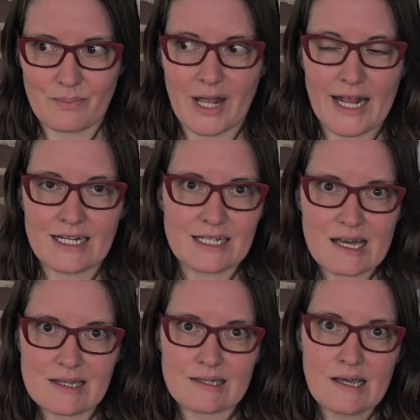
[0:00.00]
but he
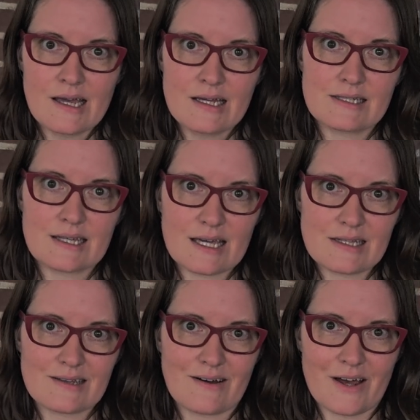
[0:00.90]
does
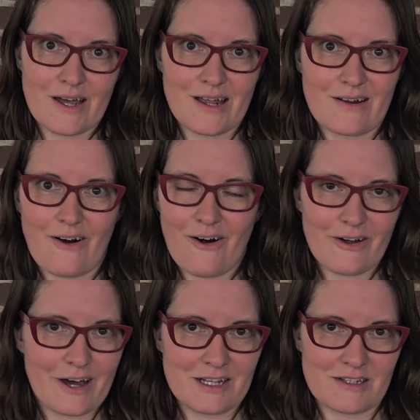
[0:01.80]
skits on all
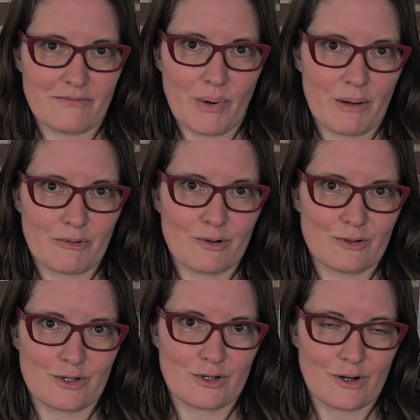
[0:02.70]
kinds of pop
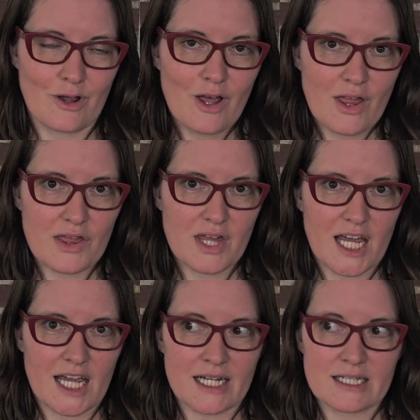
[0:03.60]
culture
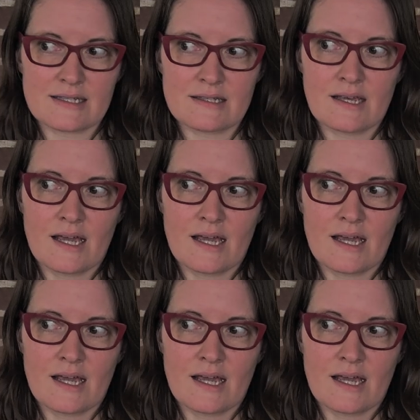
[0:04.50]
things.